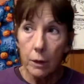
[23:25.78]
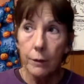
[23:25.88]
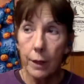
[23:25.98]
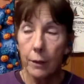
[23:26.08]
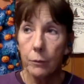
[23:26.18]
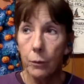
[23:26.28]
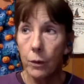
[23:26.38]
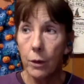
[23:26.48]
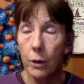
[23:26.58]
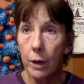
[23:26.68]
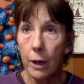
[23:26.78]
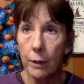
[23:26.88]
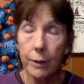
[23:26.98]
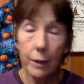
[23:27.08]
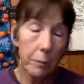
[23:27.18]
that were uh,
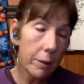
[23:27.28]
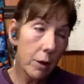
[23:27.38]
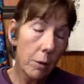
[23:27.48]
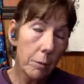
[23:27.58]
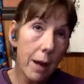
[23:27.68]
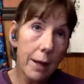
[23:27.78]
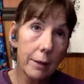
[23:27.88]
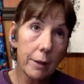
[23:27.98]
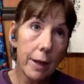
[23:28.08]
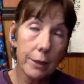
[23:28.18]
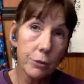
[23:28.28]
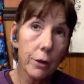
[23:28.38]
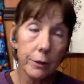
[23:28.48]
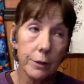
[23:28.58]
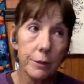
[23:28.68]
that are my
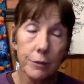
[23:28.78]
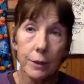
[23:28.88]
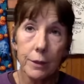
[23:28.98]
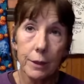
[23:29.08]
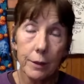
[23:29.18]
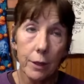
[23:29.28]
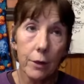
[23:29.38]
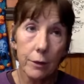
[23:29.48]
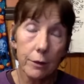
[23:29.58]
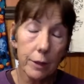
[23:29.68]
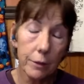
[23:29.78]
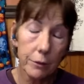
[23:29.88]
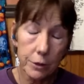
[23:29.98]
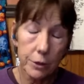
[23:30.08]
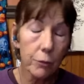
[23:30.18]
ex-relatives and that they're they're
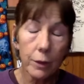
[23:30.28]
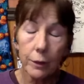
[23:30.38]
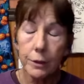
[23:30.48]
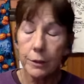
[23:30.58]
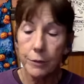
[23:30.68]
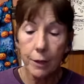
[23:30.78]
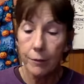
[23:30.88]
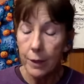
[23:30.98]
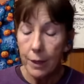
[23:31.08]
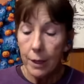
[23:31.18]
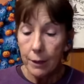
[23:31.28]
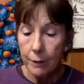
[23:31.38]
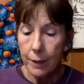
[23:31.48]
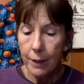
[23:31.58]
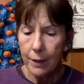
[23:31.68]
still relatives of,
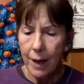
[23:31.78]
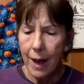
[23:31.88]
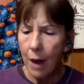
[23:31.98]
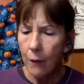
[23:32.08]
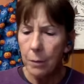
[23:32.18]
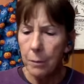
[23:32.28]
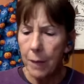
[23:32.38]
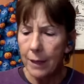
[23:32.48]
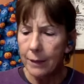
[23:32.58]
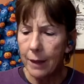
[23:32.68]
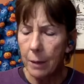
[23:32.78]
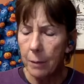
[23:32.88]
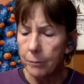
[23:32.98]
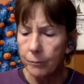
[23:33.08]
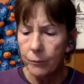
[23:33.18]
that how it made
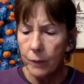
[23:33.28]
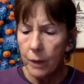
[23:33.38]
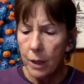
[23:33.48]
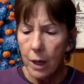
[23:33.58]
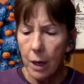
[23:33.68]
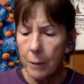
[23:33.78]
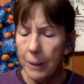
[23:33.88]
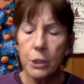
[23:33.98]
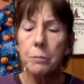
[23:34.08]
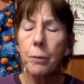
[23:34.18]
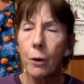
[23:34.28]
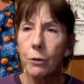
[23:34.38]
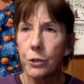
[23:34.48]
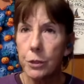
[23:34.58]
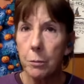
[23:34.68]
them um, it's
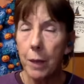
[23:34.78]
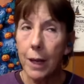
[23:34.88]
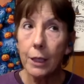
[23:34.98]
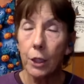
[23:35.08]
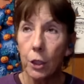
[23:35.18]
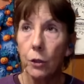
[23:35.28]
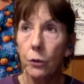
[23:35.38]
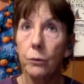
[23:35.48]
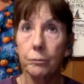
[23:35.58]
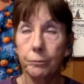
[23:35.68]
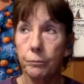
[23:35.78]
supposed to make you